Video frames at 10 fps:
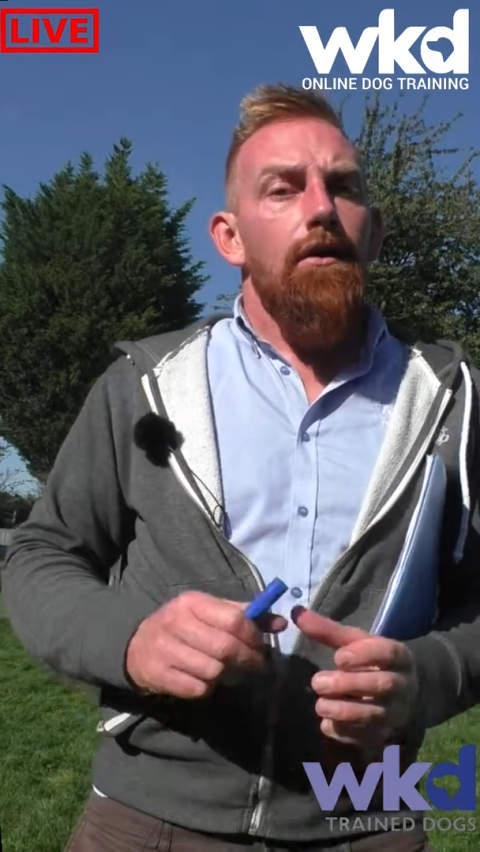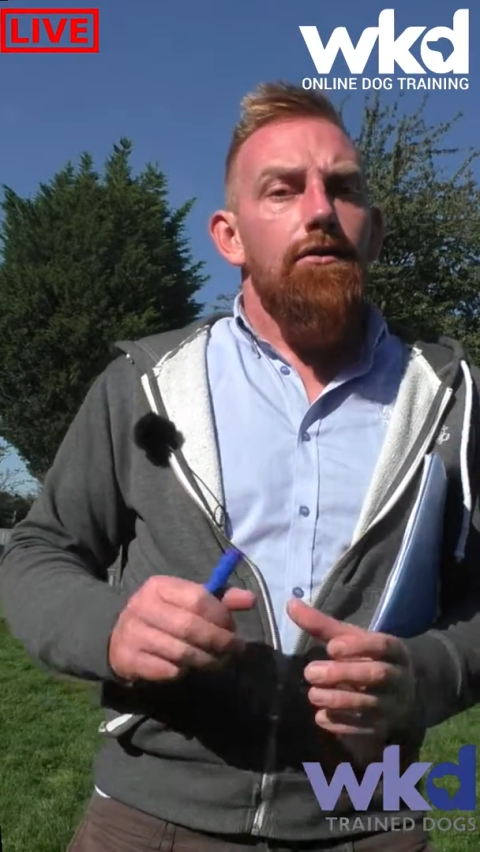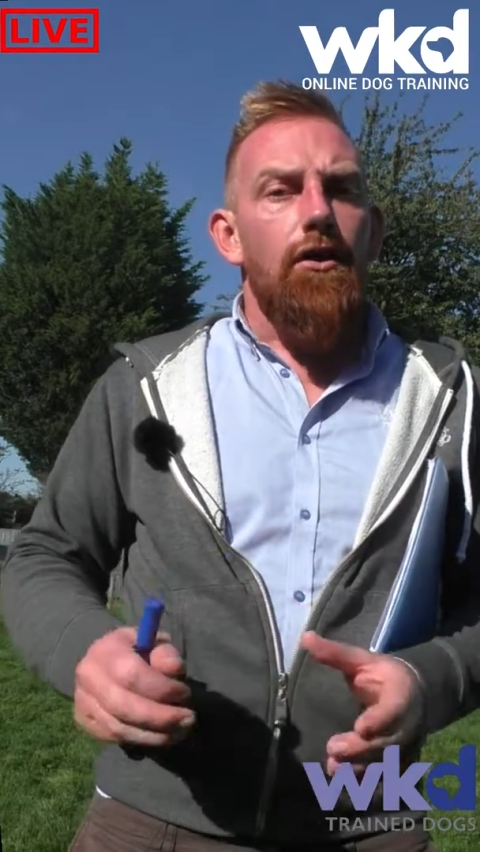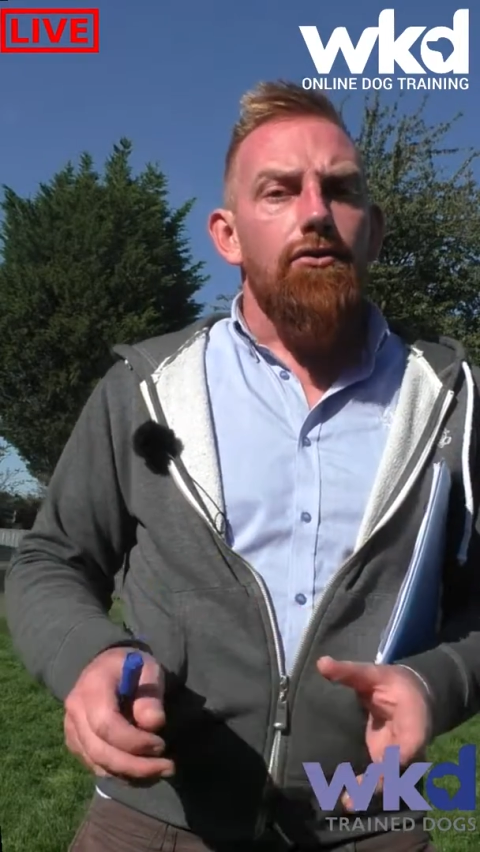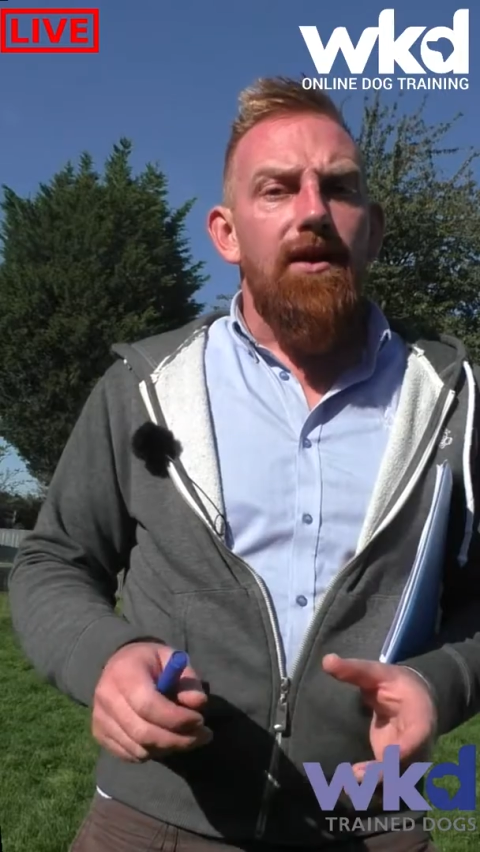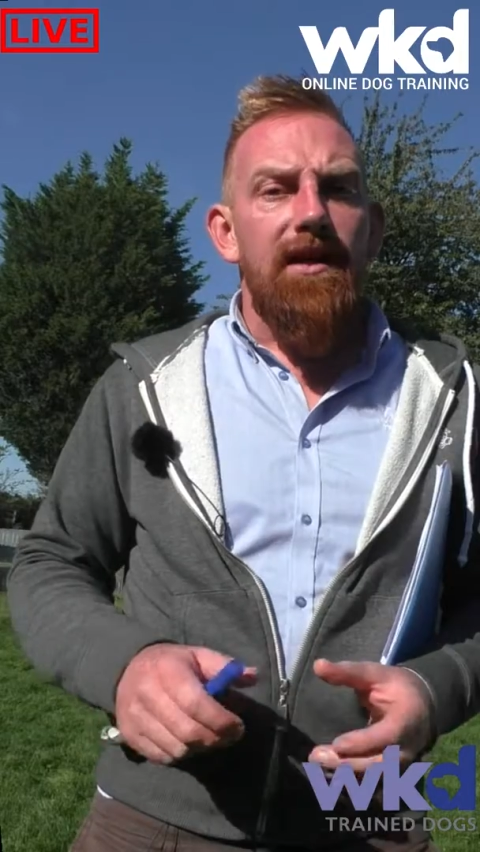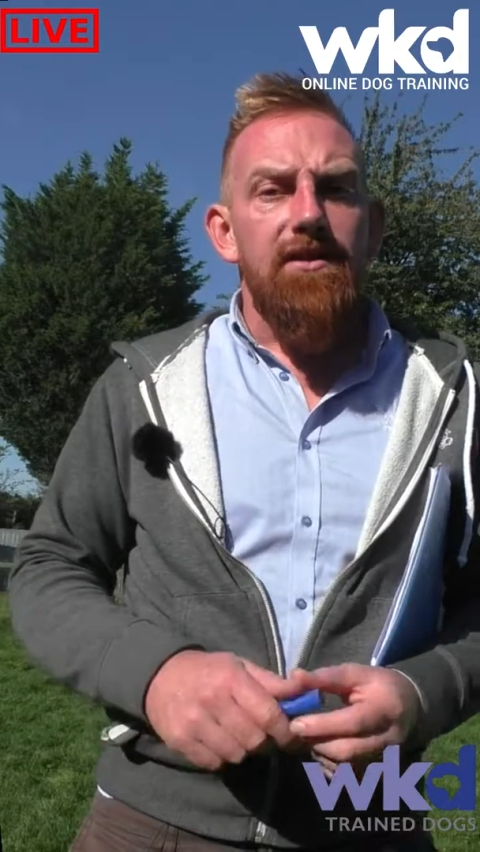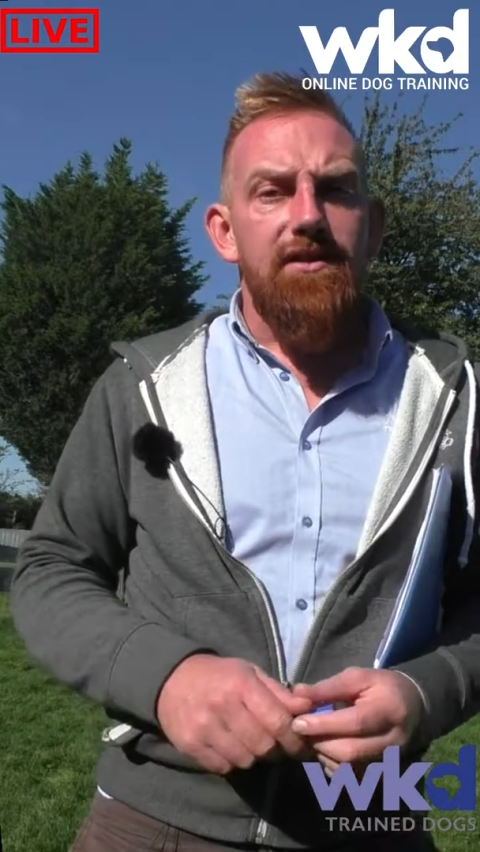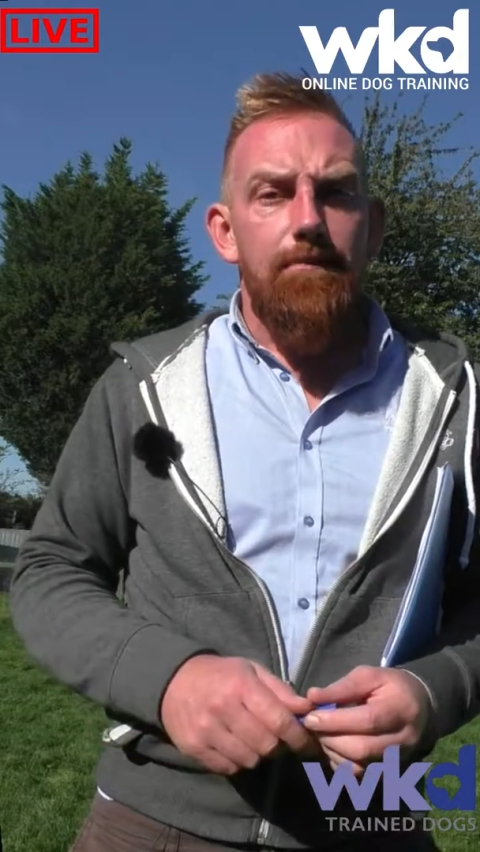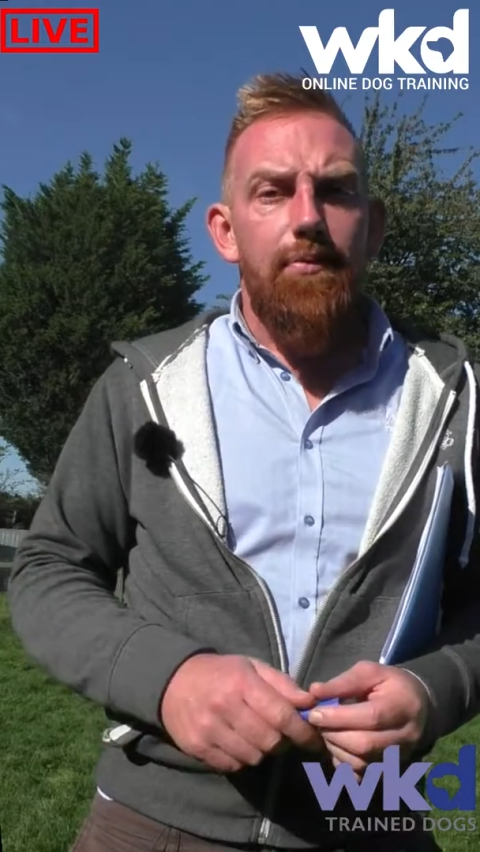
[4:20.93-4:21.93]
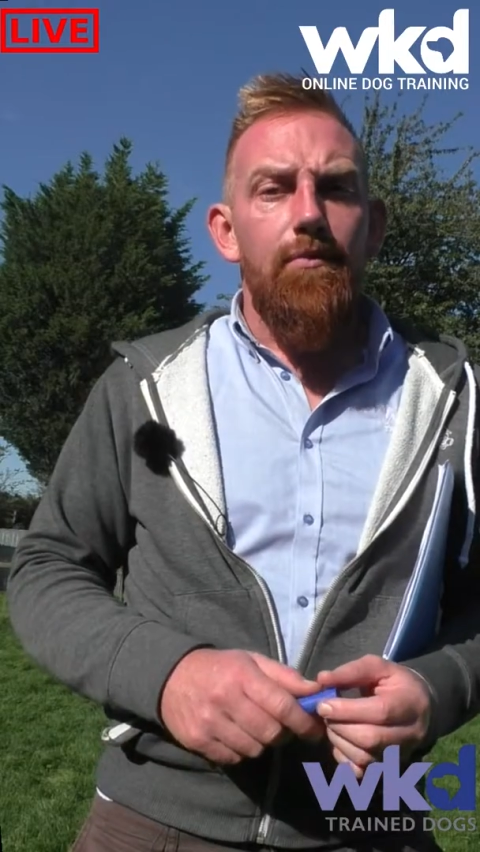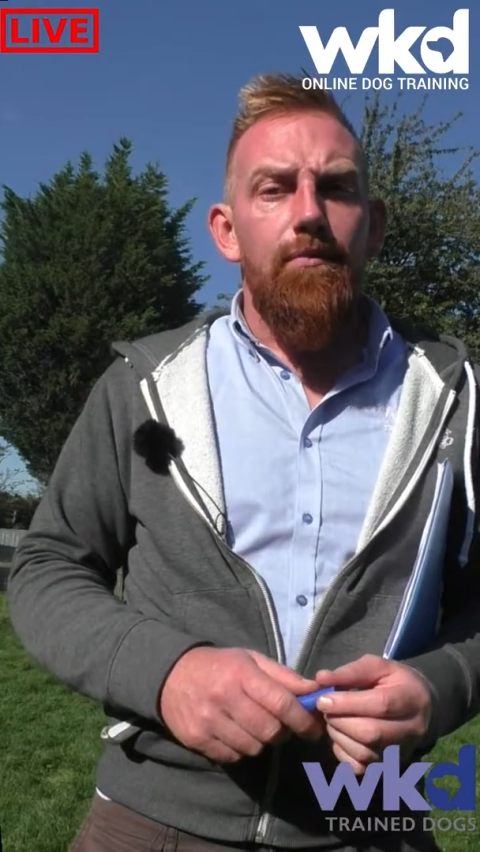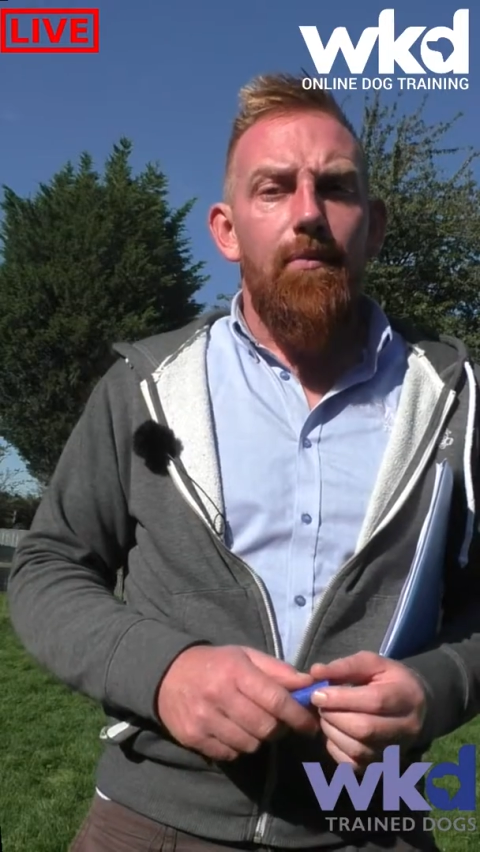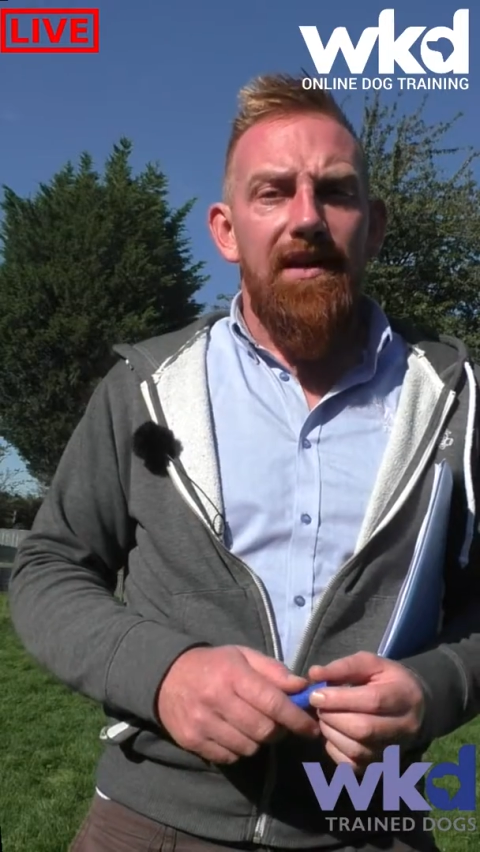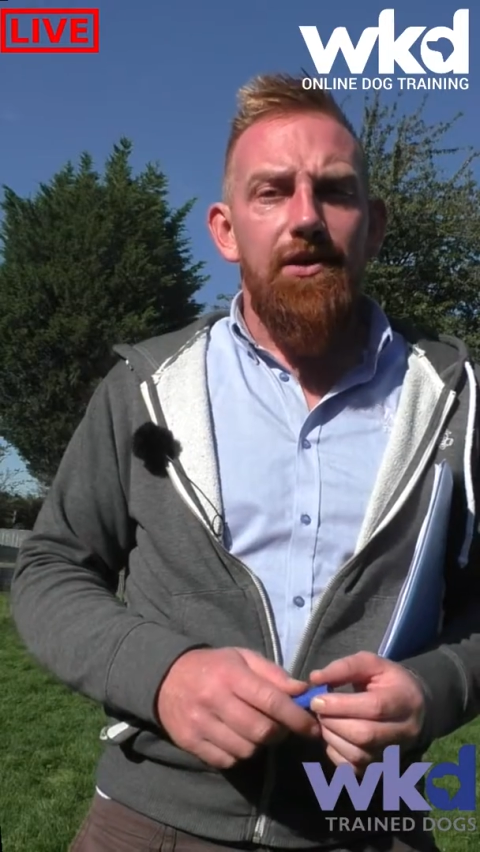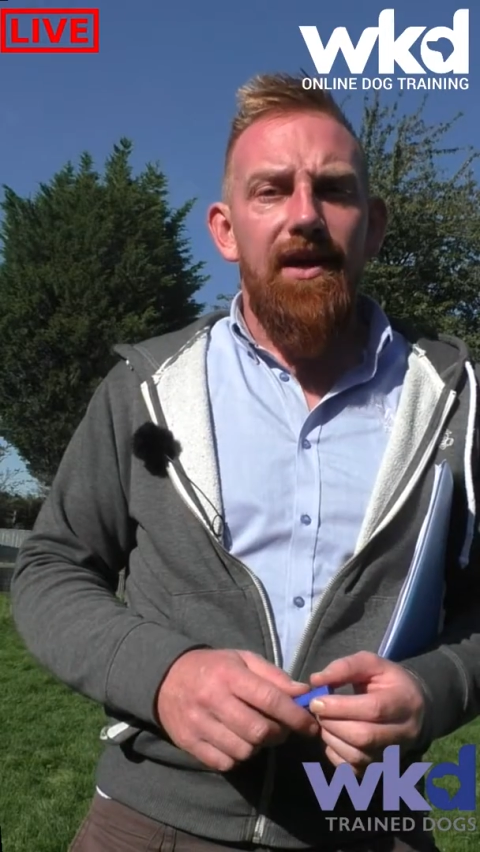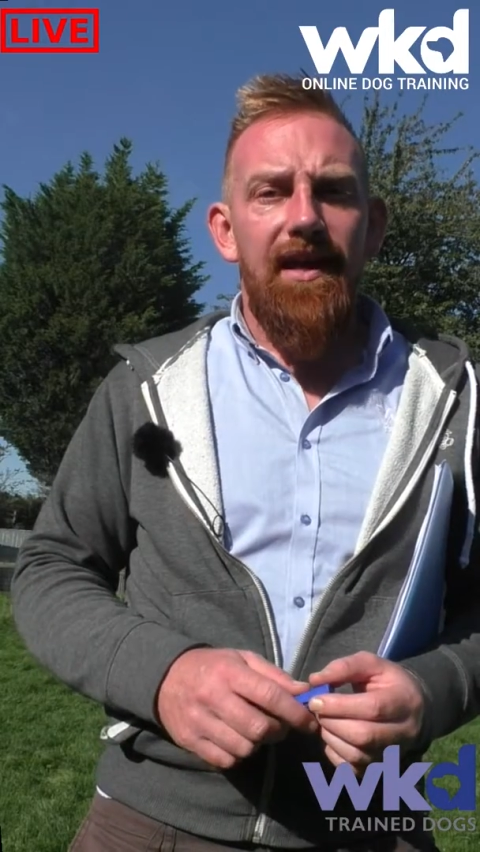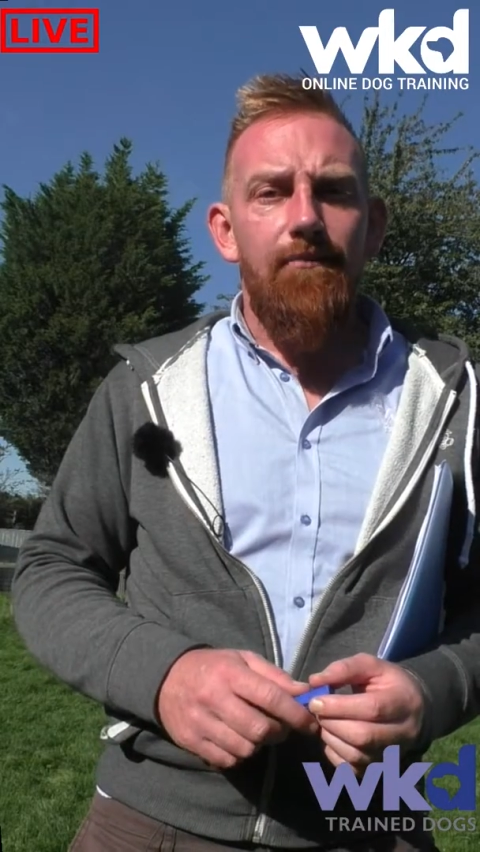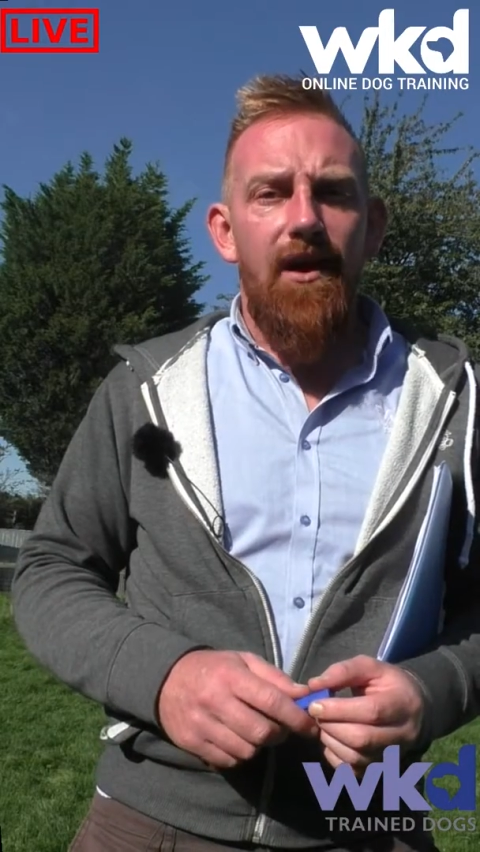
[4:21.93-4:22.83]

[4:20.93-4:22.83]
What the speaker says: Dog training's simple when you get it